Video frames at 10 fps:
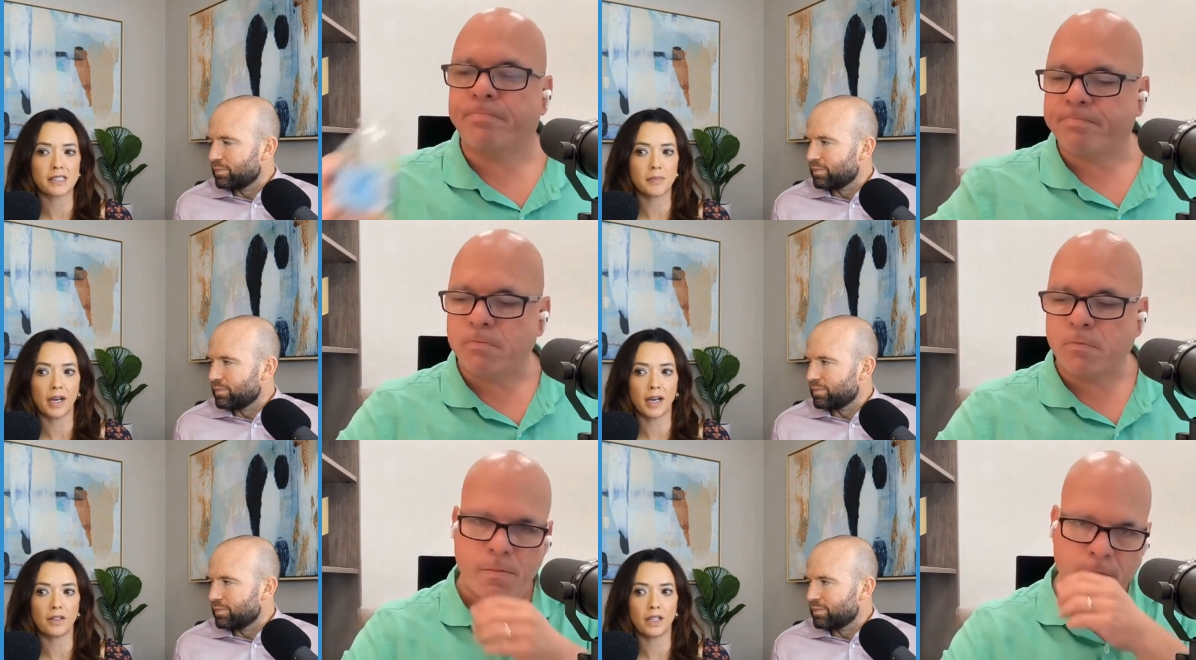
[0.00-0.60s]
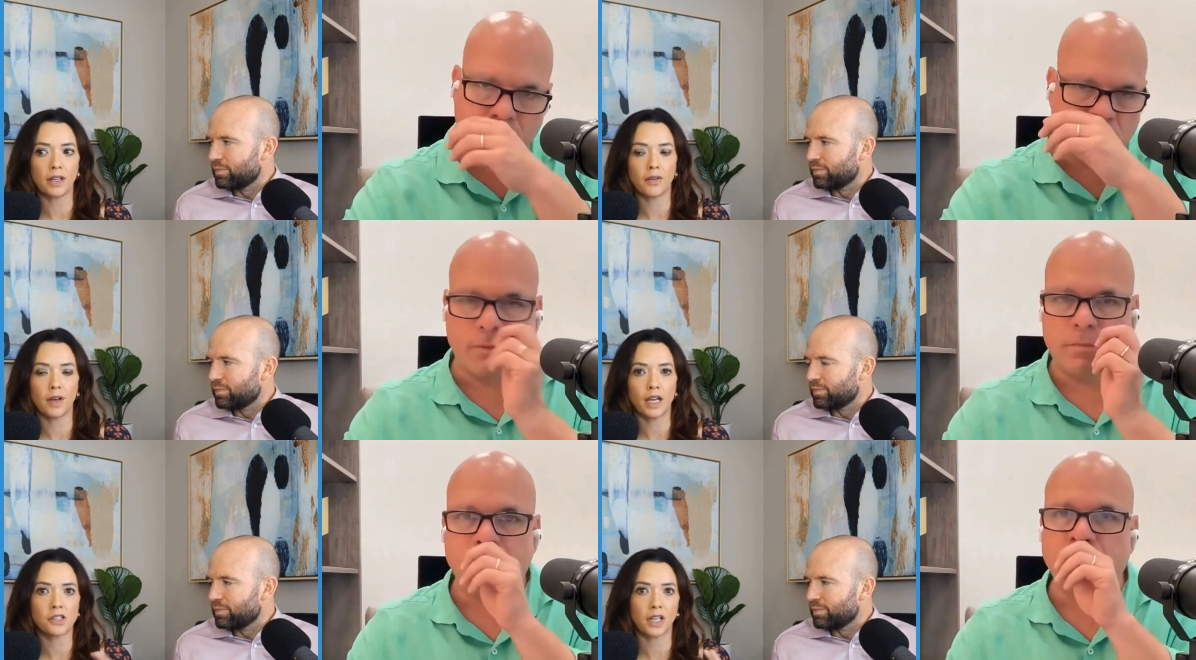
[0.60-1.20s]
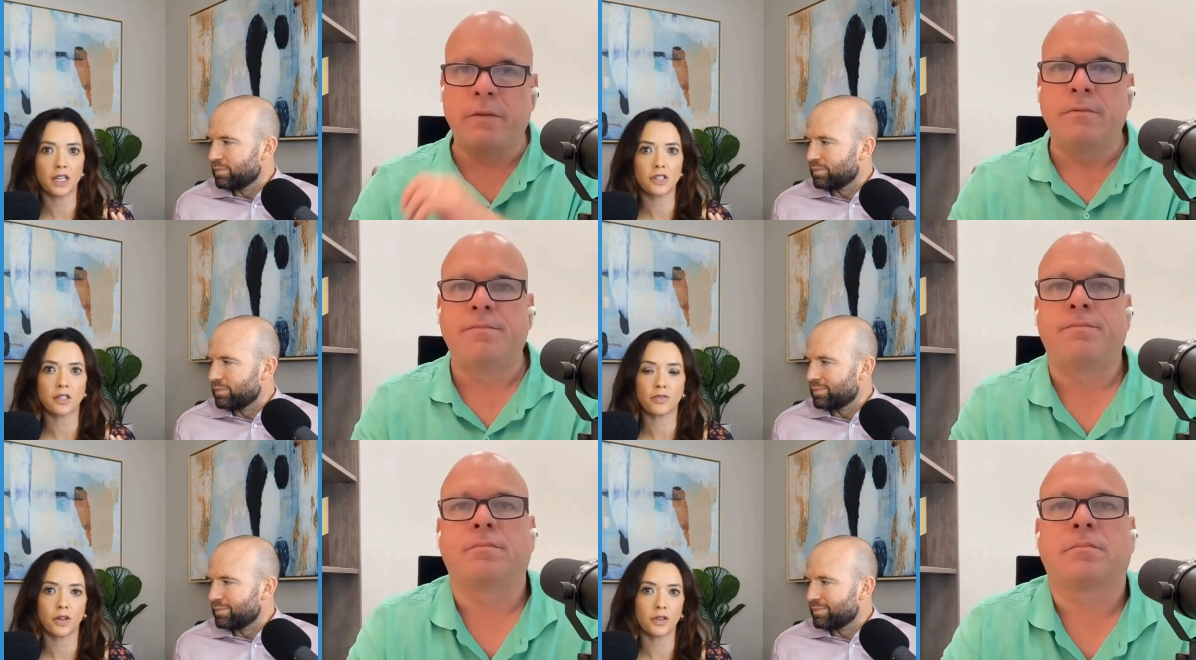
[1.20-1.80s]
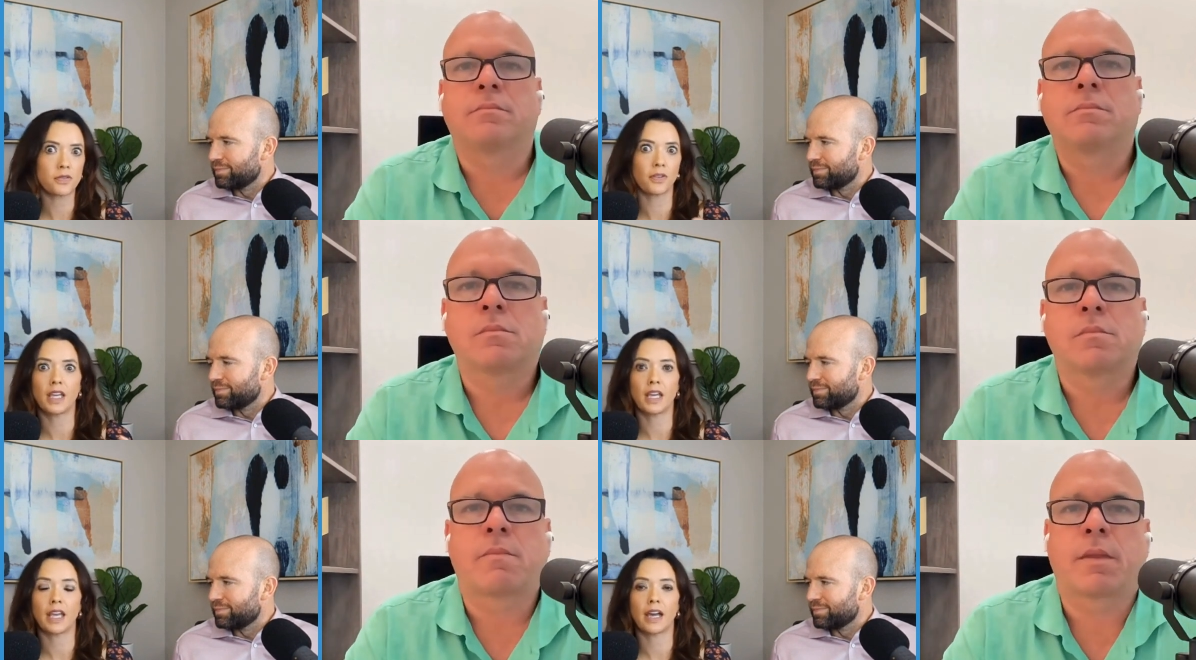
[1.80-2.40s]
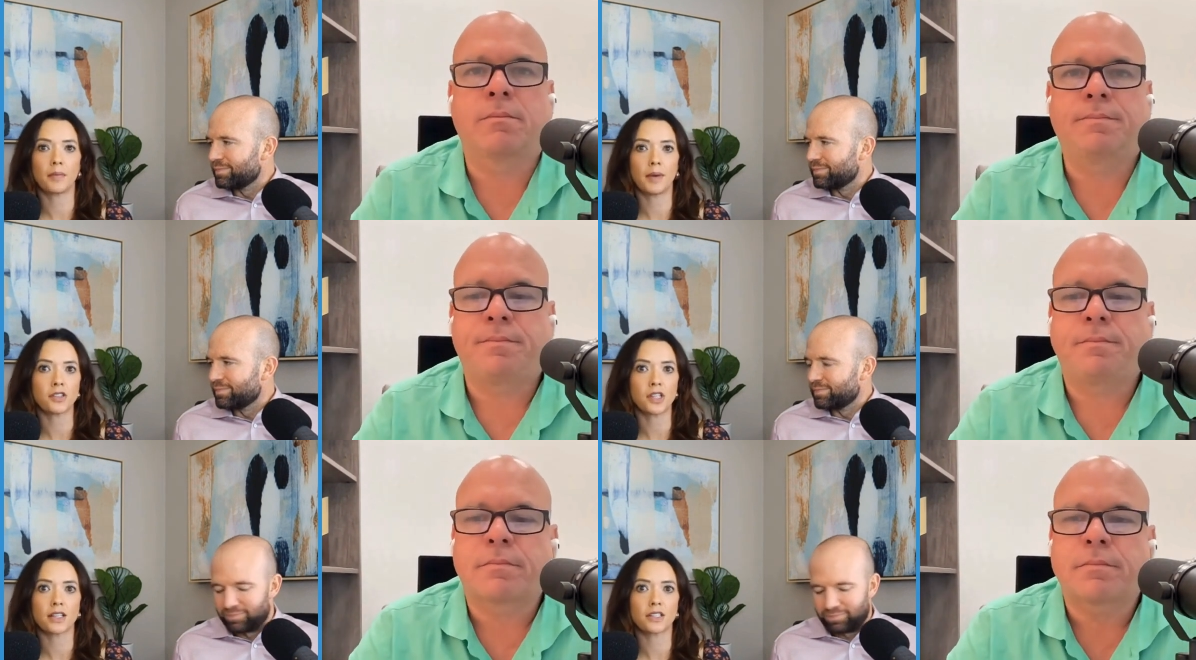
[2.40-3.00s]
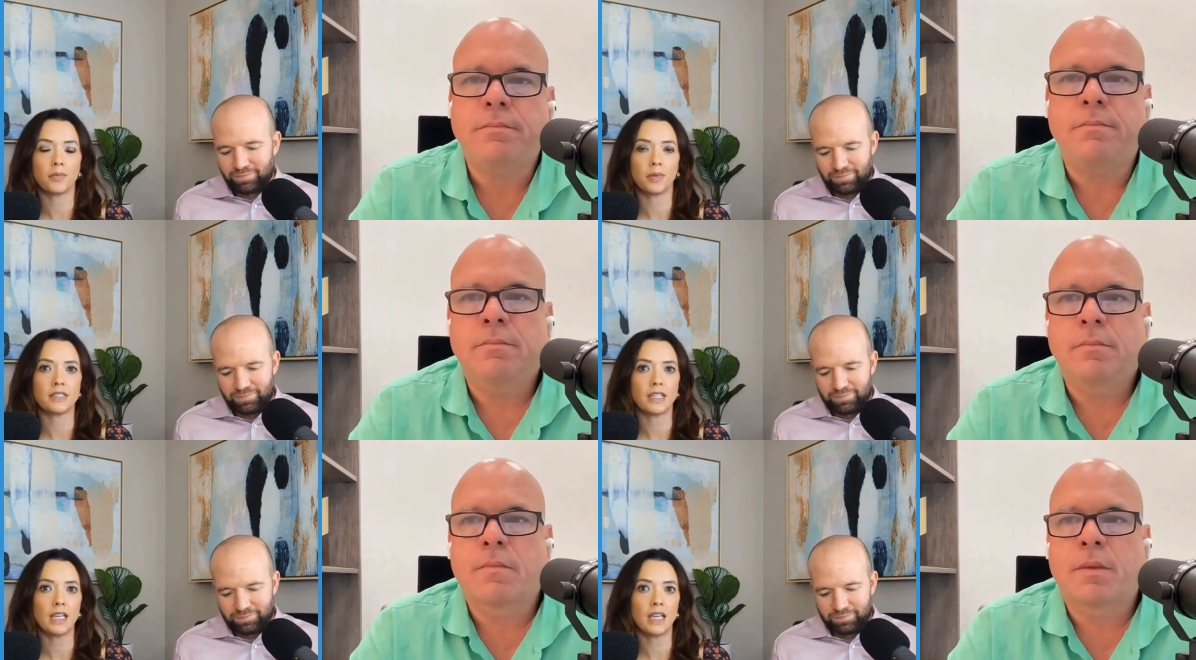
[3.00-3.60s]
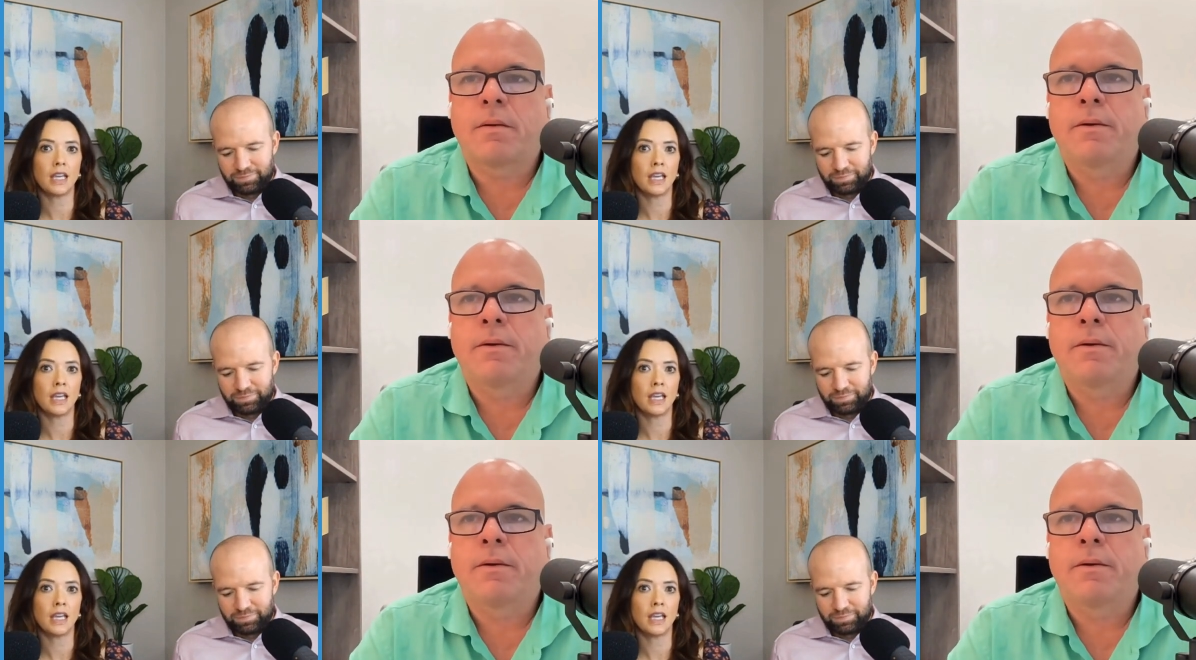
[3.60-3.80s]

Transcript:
Speaker 1: about, you know, education folks freaking out about Chat GPT.